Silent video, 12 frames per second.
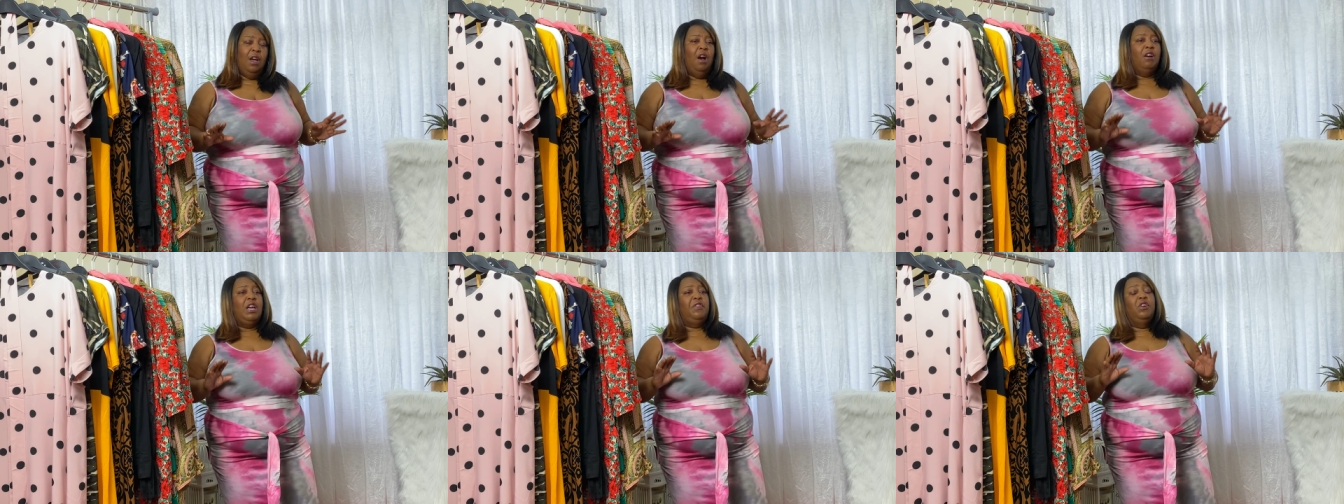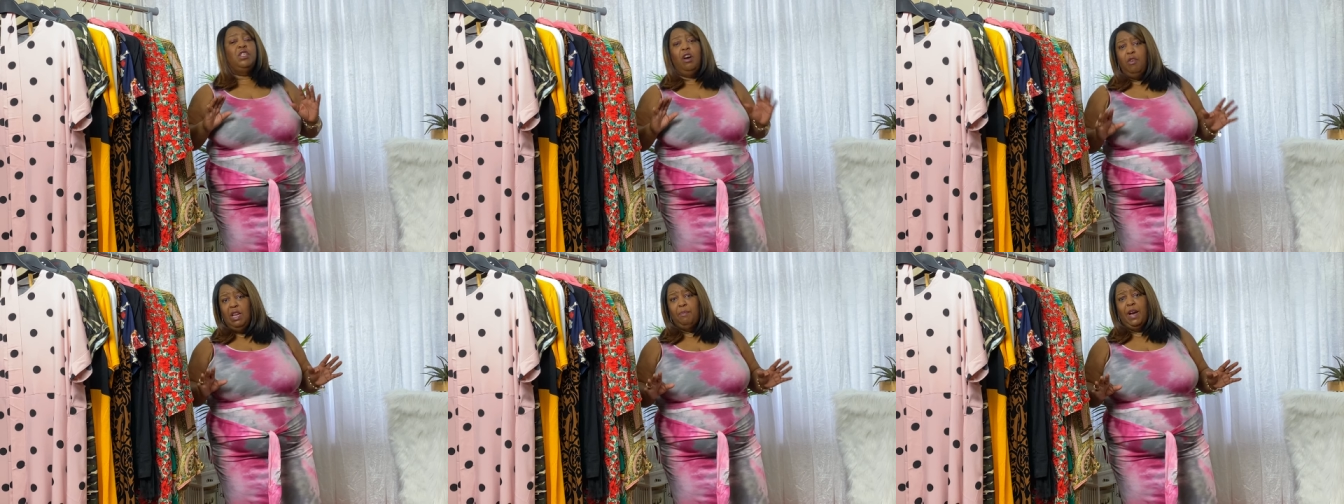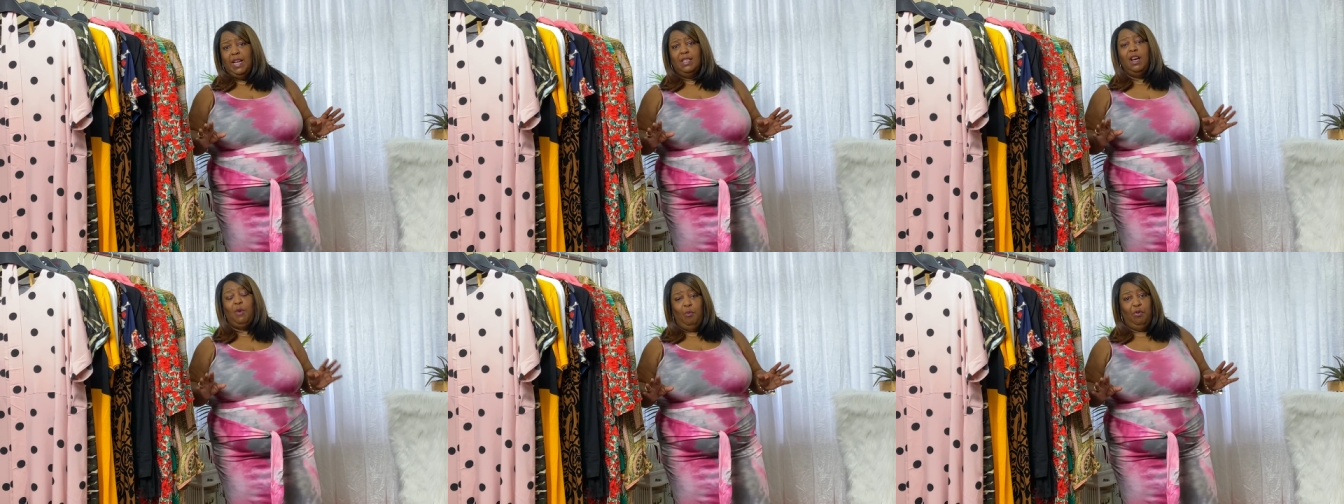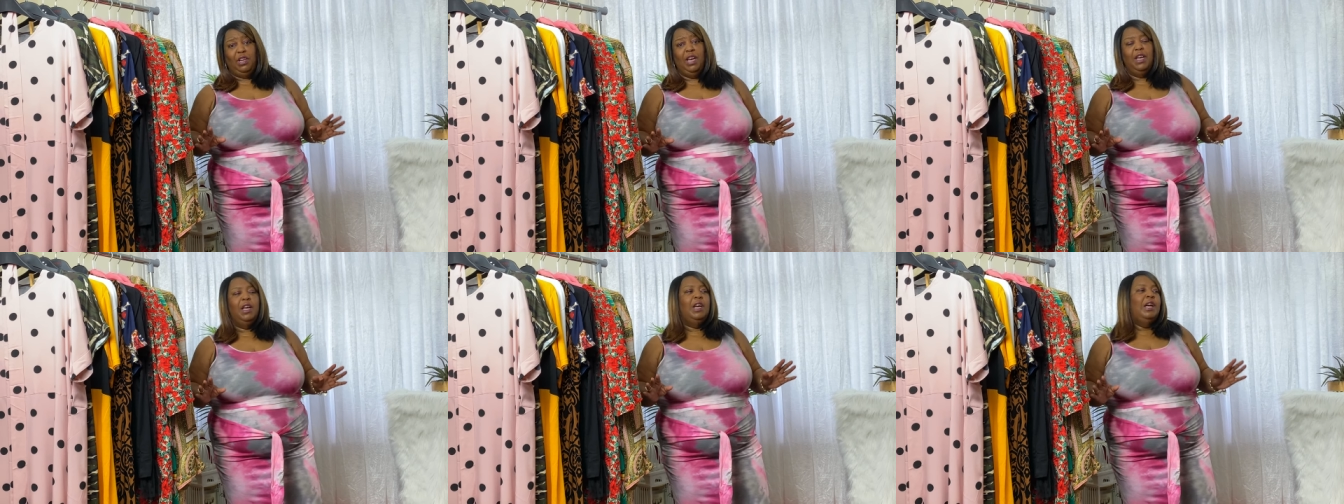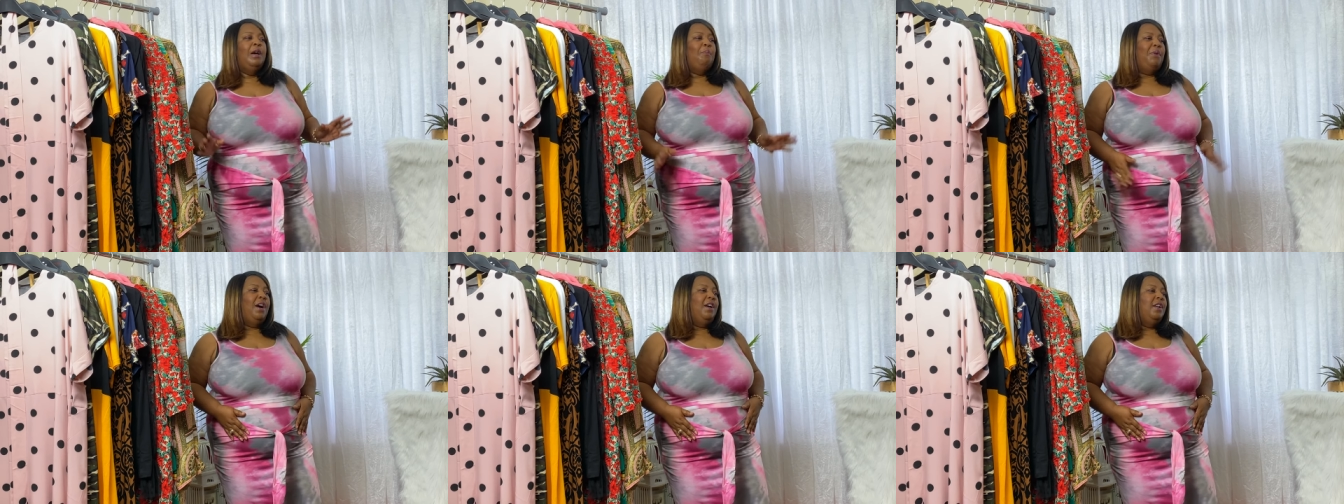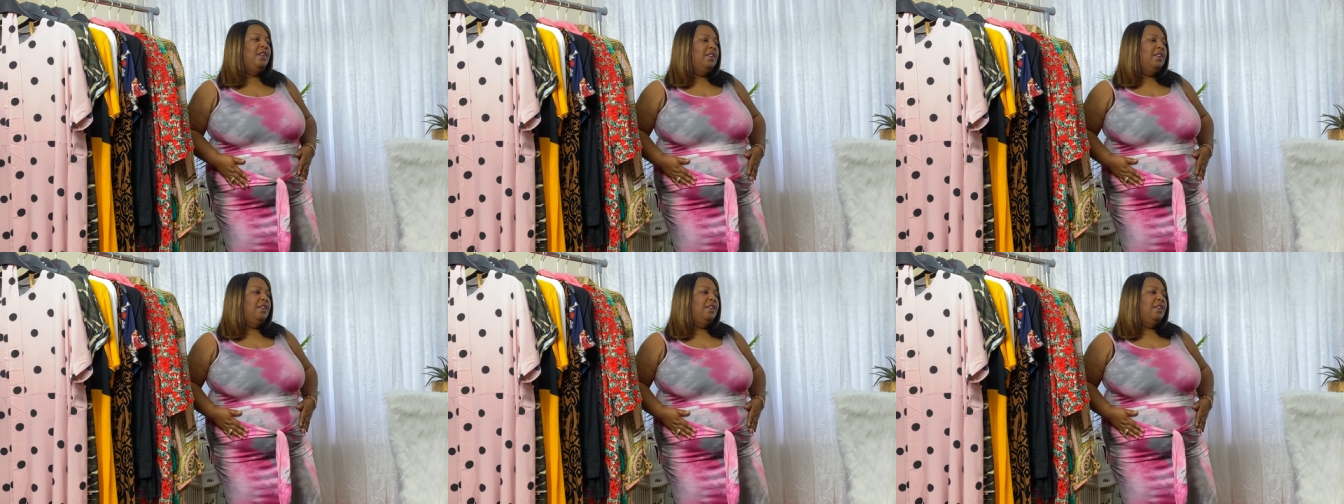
Okay, if they look totally bad, I won't bring it. But